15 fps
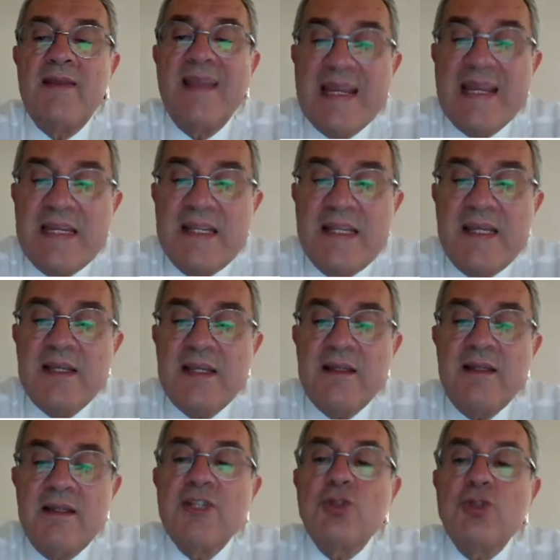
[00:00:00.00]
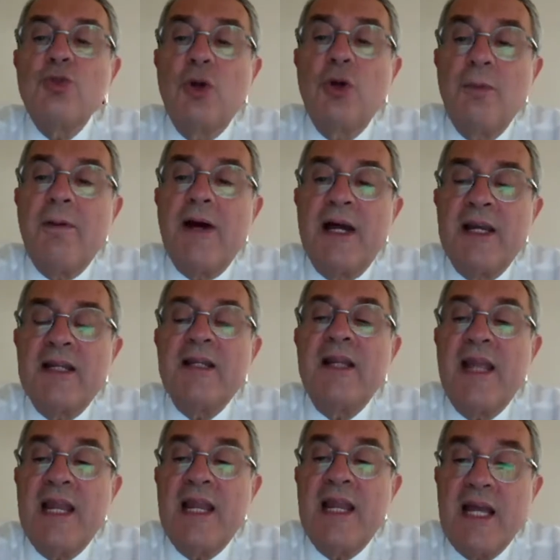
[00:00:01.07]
The idea is to combine a